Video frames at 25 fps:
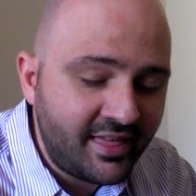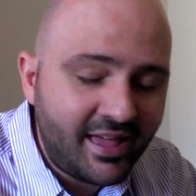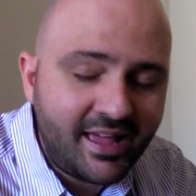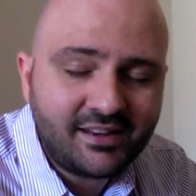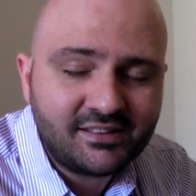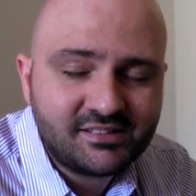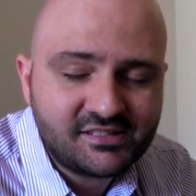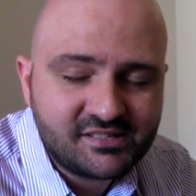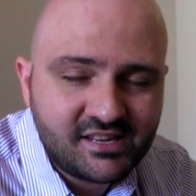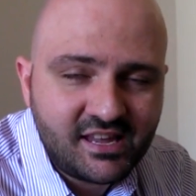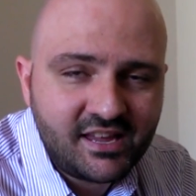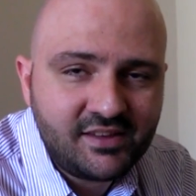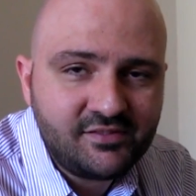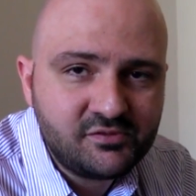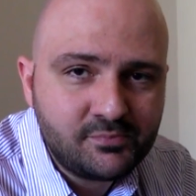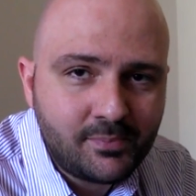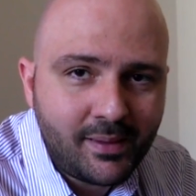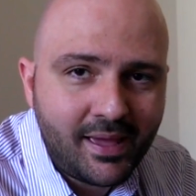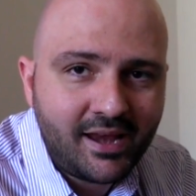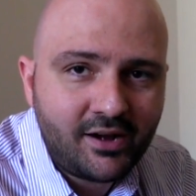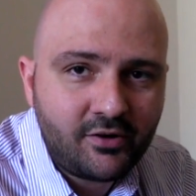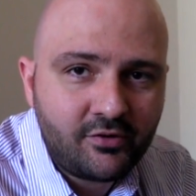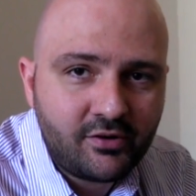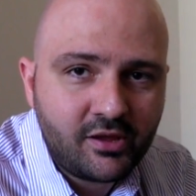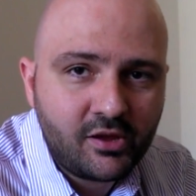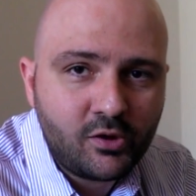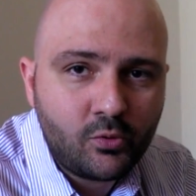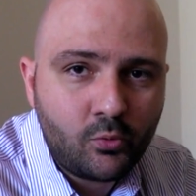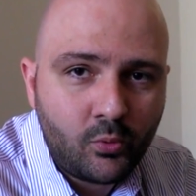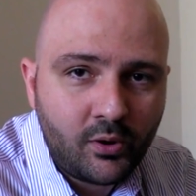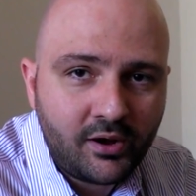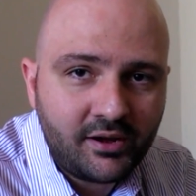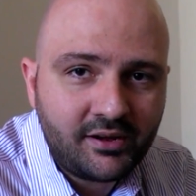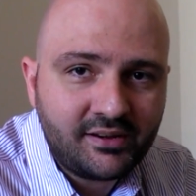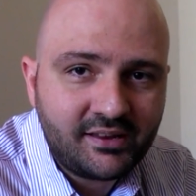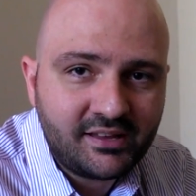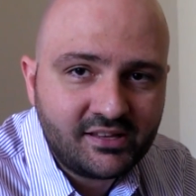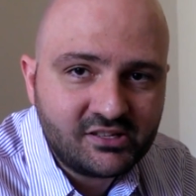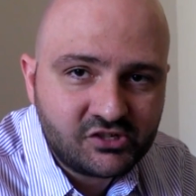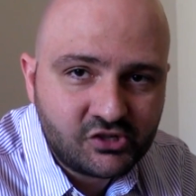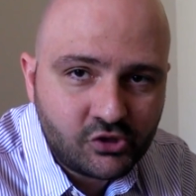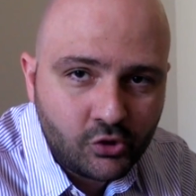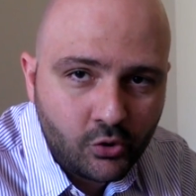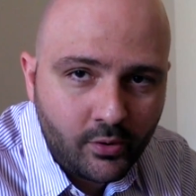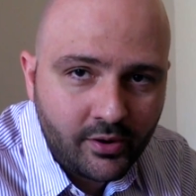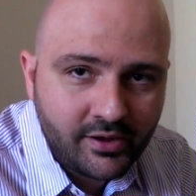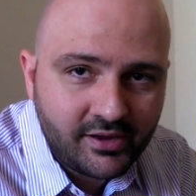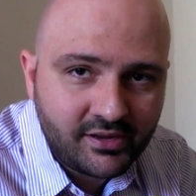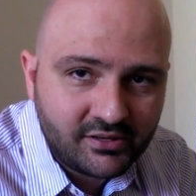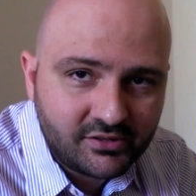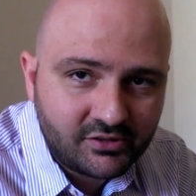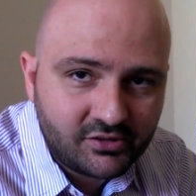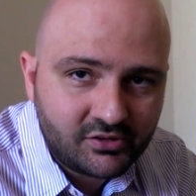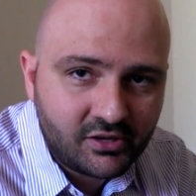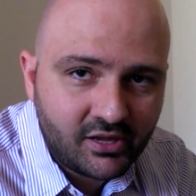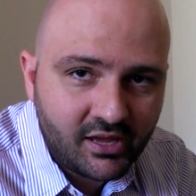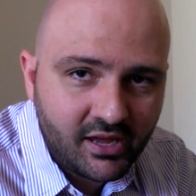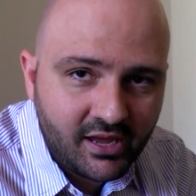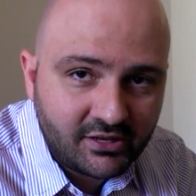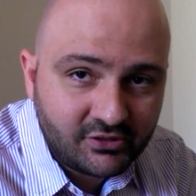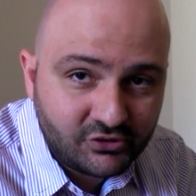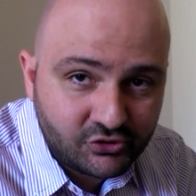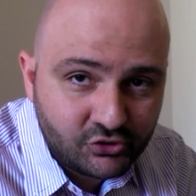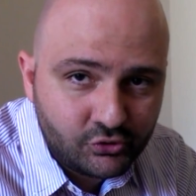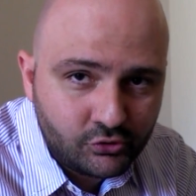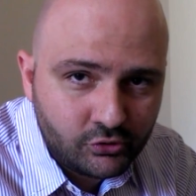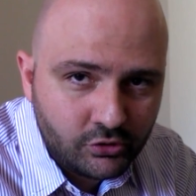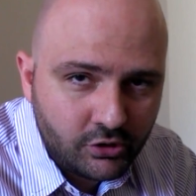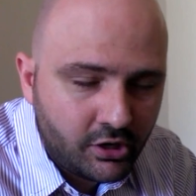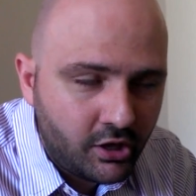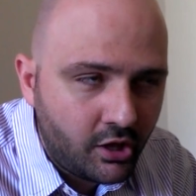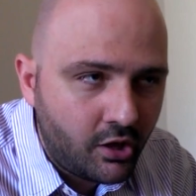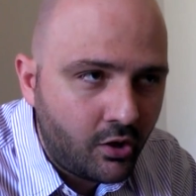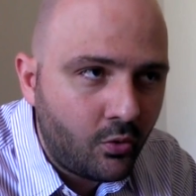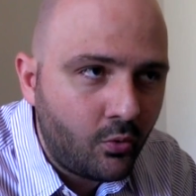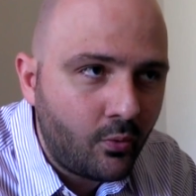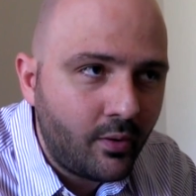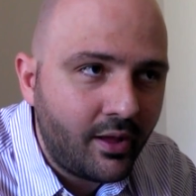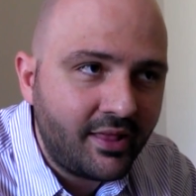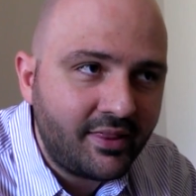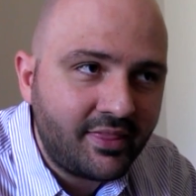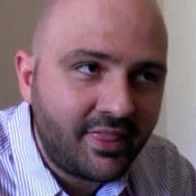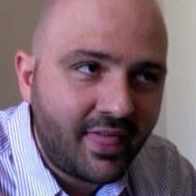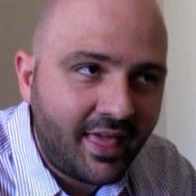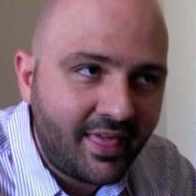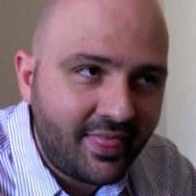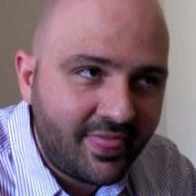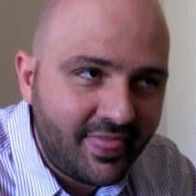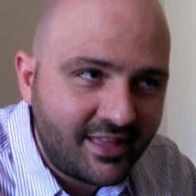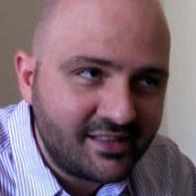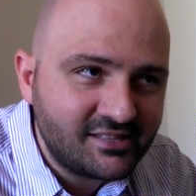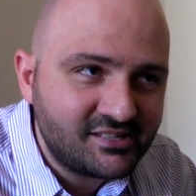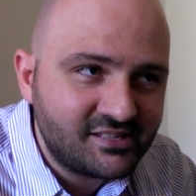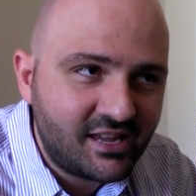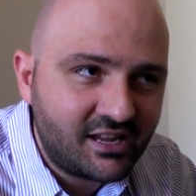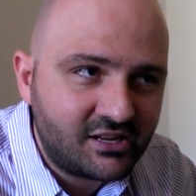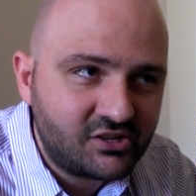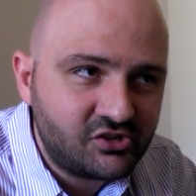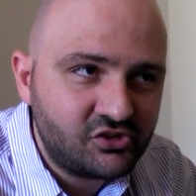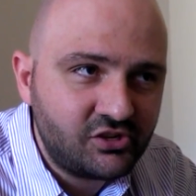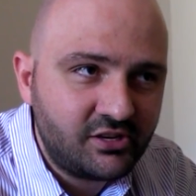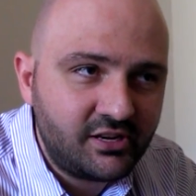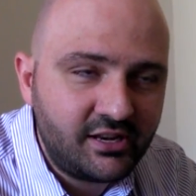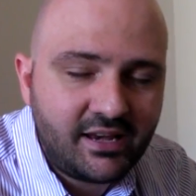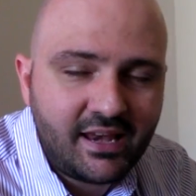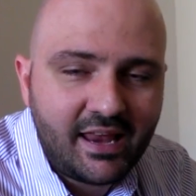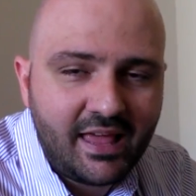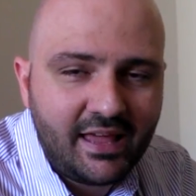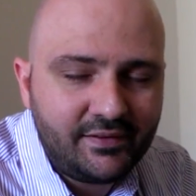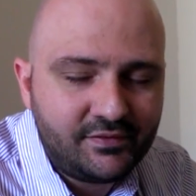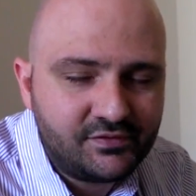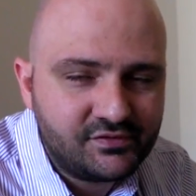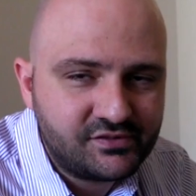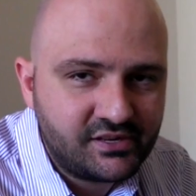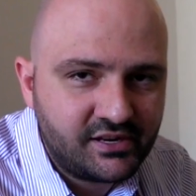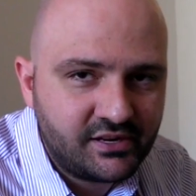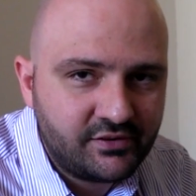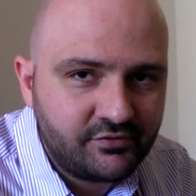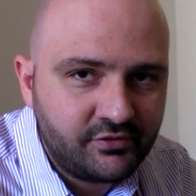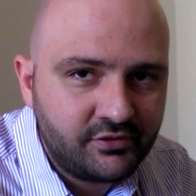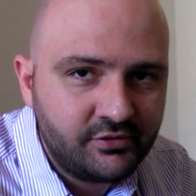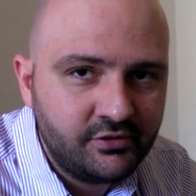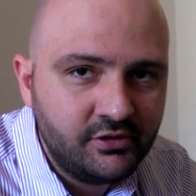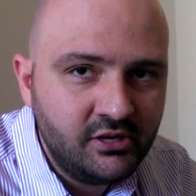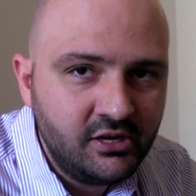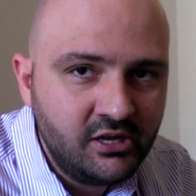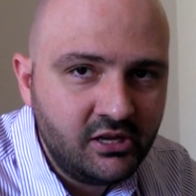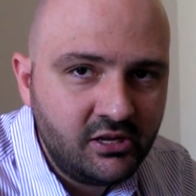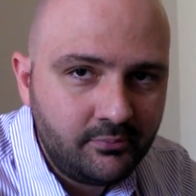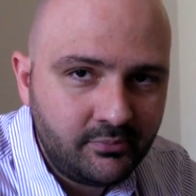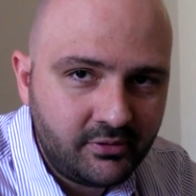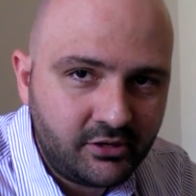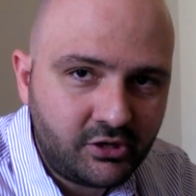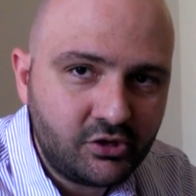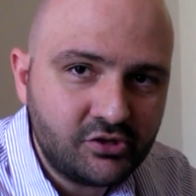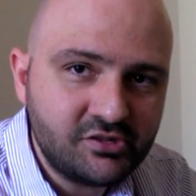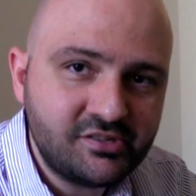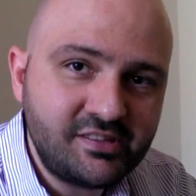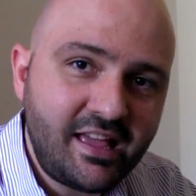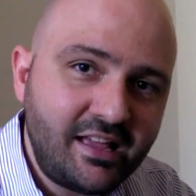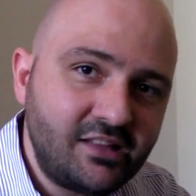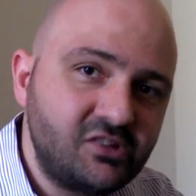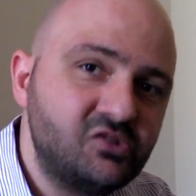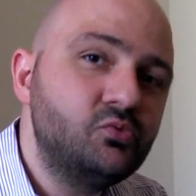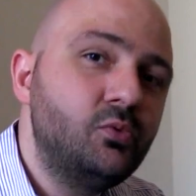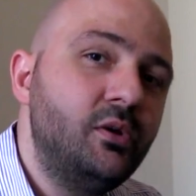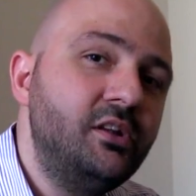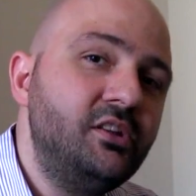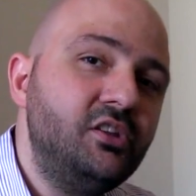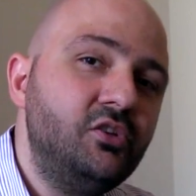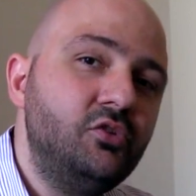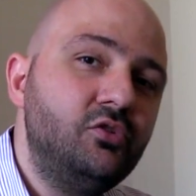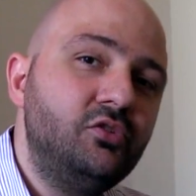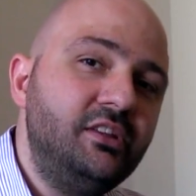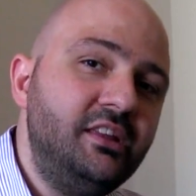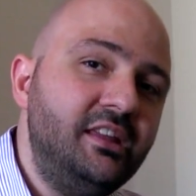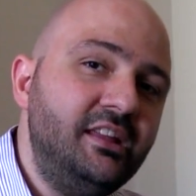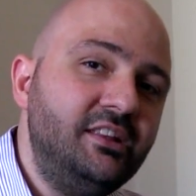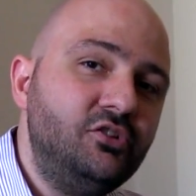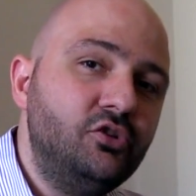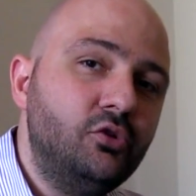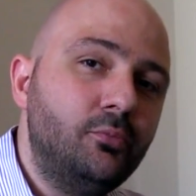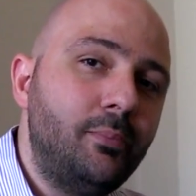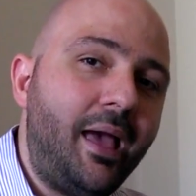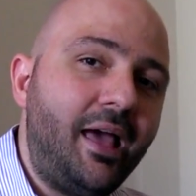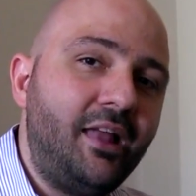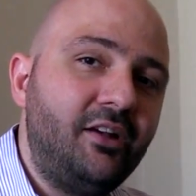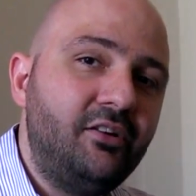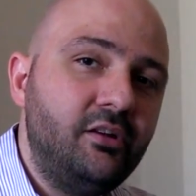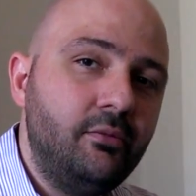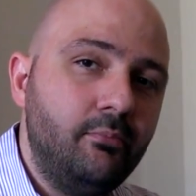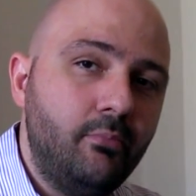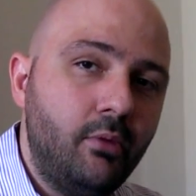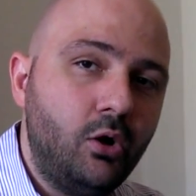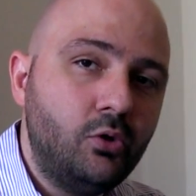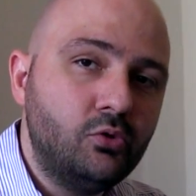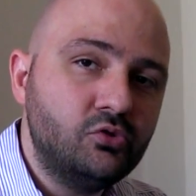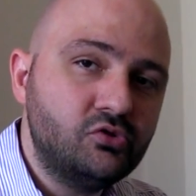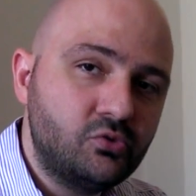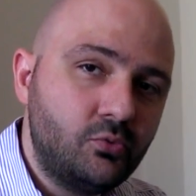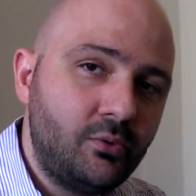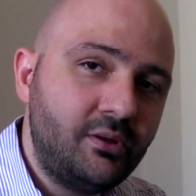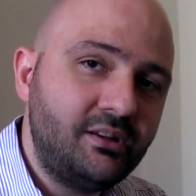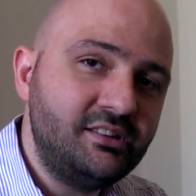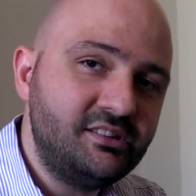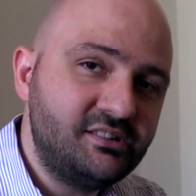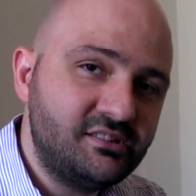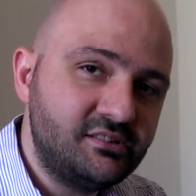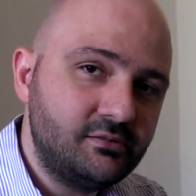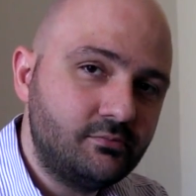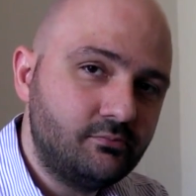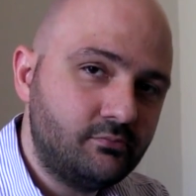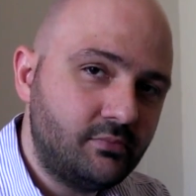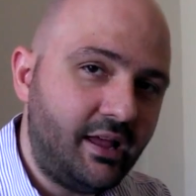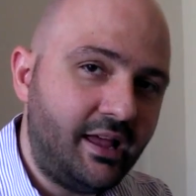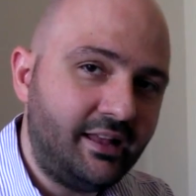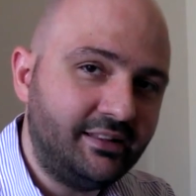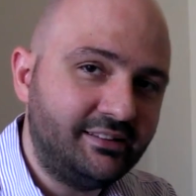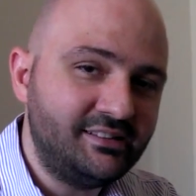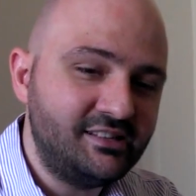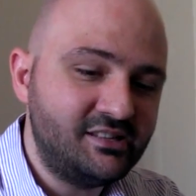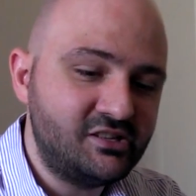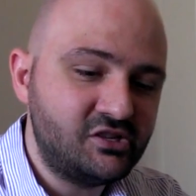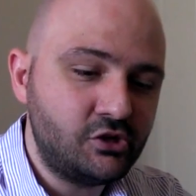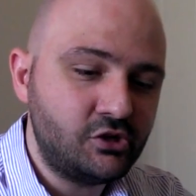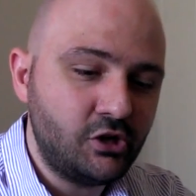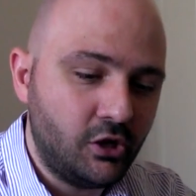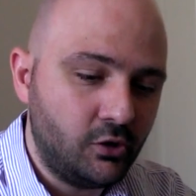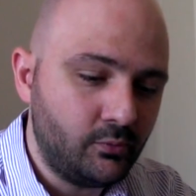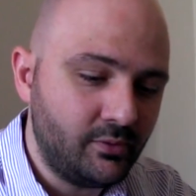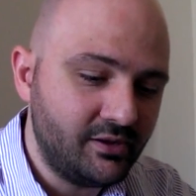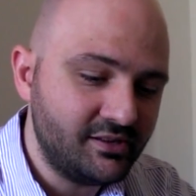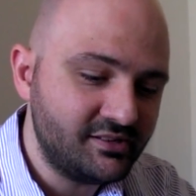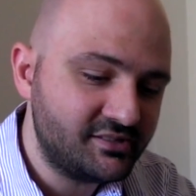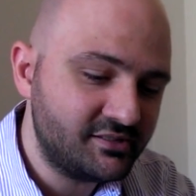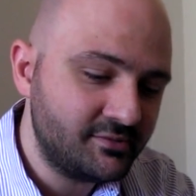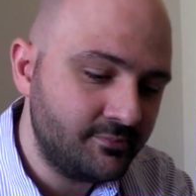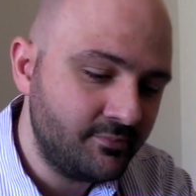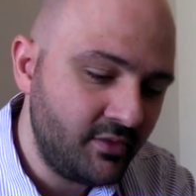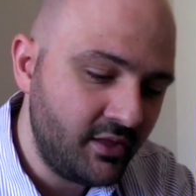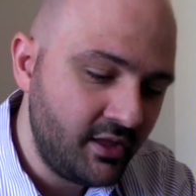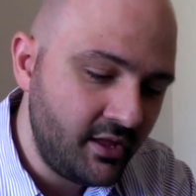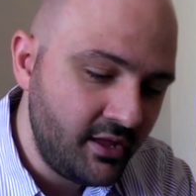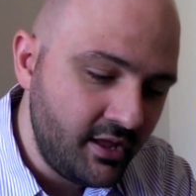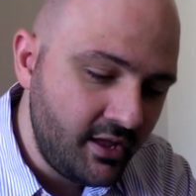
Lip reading: that saves battery when it's going too low, and that's actually a lifesaver, because that's when you need your battery most, when it's at its lowest.